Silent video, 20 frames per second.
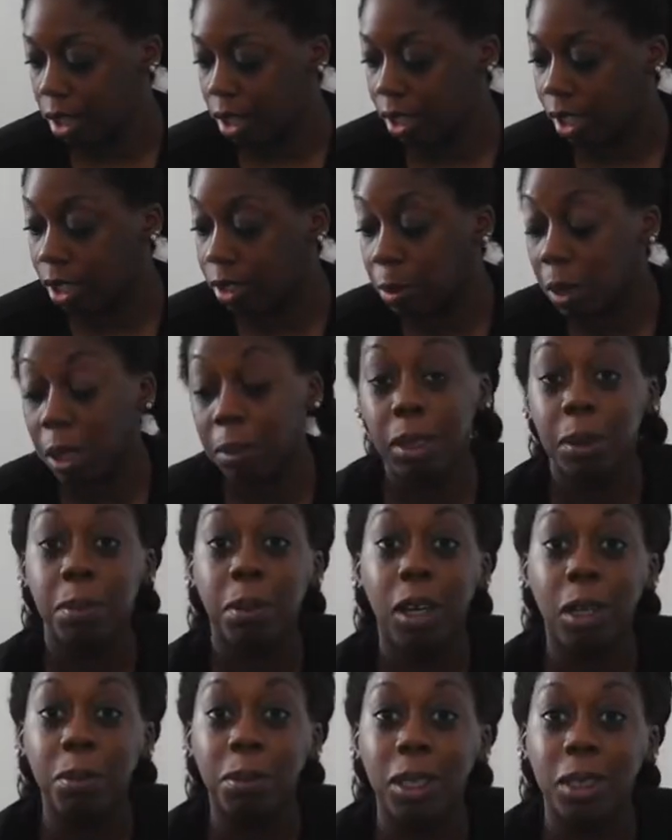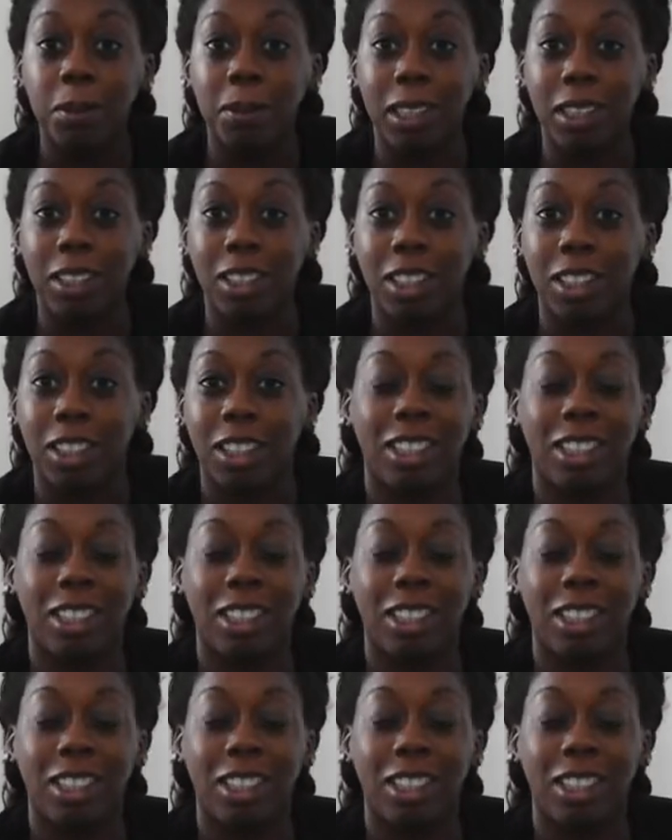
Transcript: That's probably the pom-pom maker.